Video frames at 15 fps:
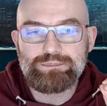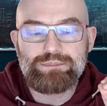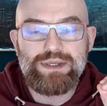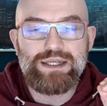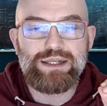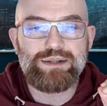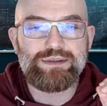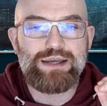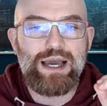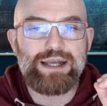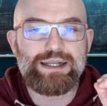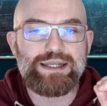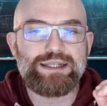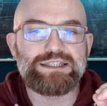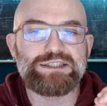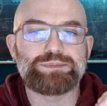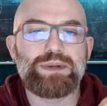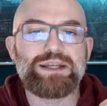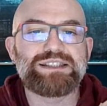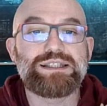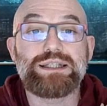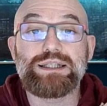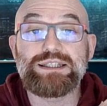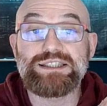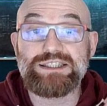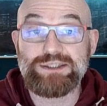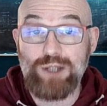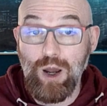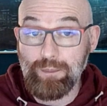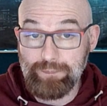meaning that it is basically
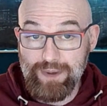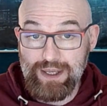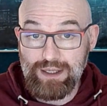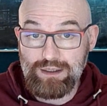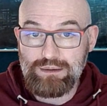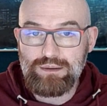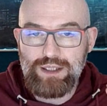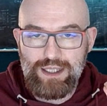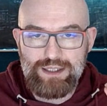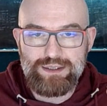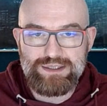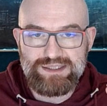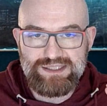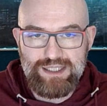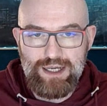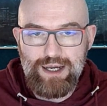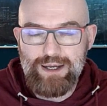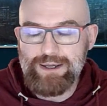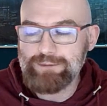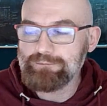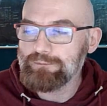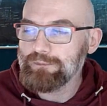stopping in the sky.